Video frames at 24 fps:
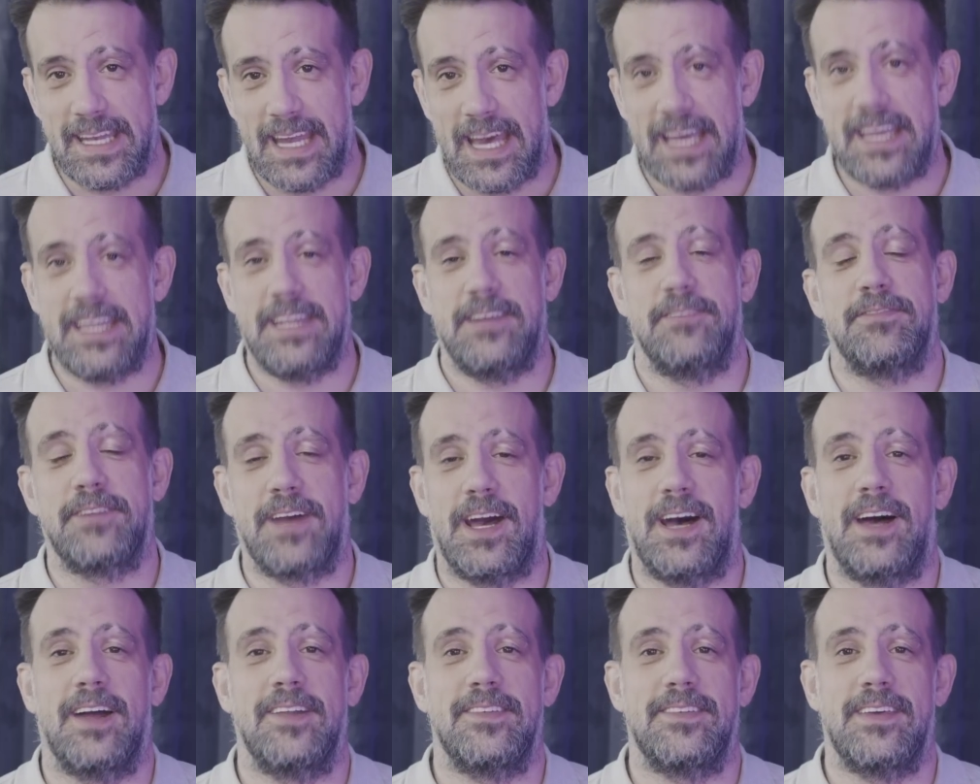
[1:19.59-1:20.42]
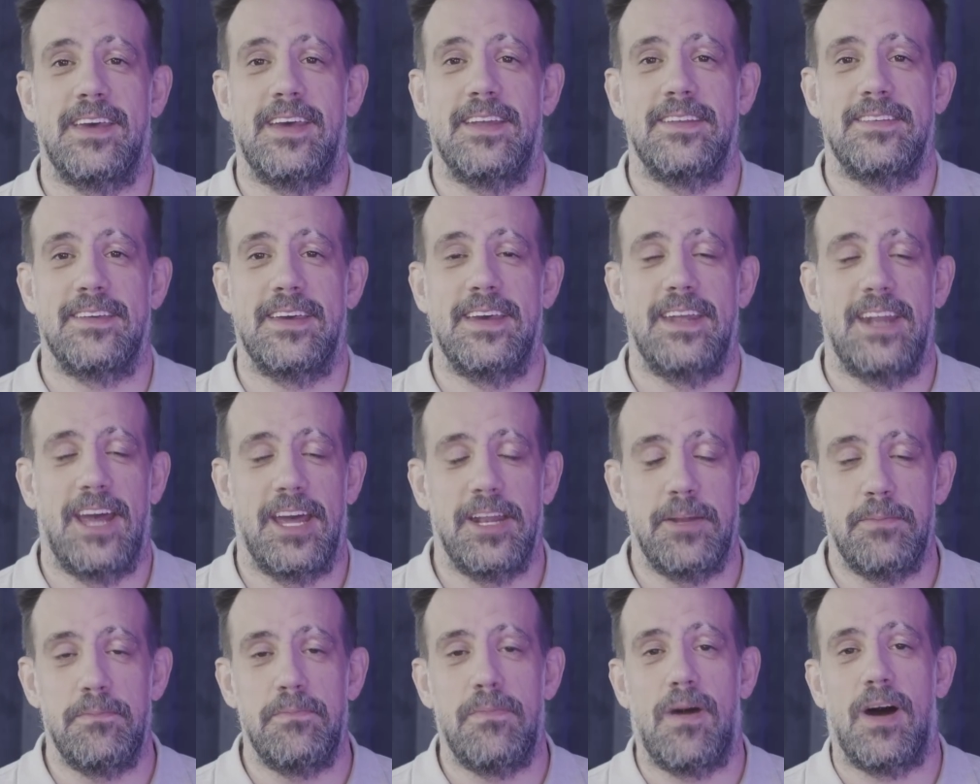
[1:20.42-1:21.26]
negative content, and
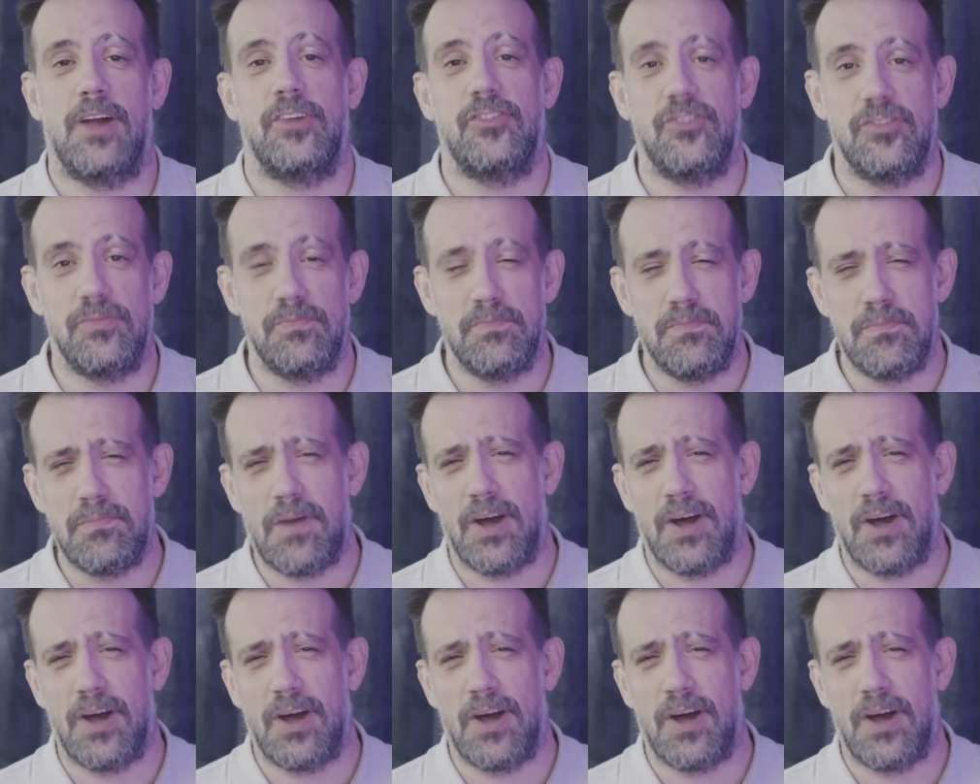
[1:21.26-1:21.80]
I'd much